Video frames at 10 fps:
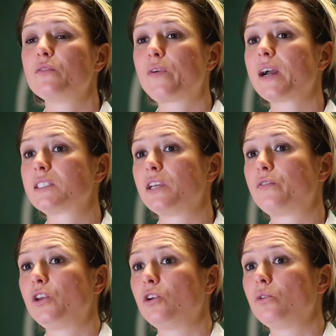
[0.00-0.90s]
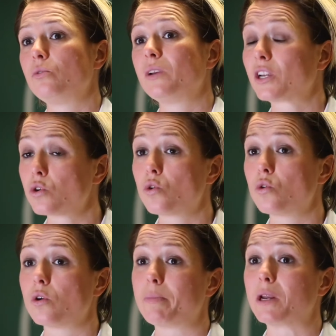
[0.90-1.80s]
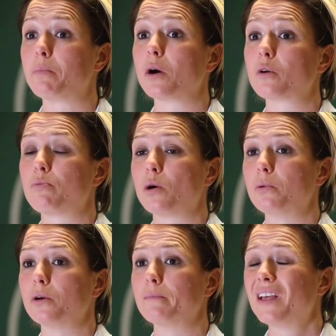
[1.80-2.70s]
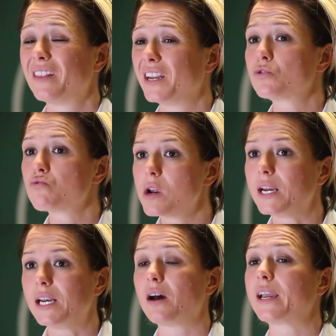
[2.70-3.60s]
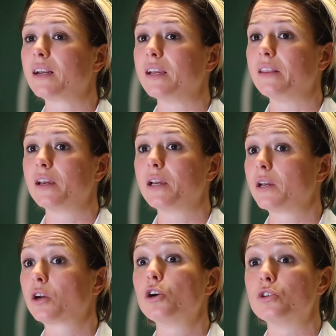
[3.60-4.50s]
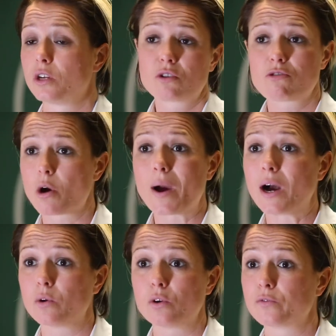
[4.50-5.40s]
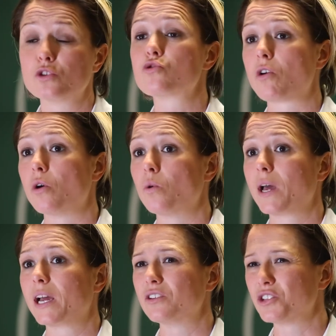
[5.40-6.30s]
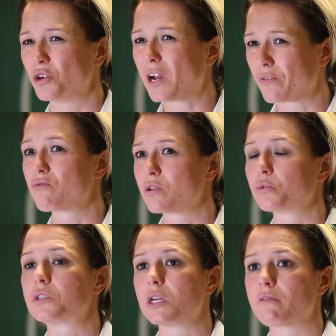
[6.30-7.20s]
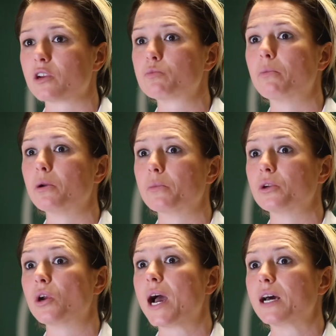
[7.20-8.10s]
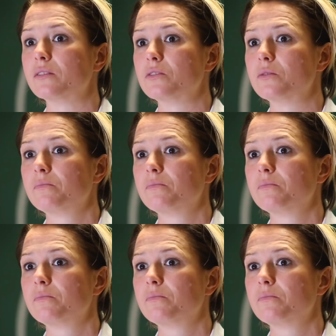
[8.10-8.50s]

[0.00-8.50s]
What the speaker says: fact, if you ignore a bedbug problem, then it's really likely that it could grow out of control and you'll have a real serious problem on your hands.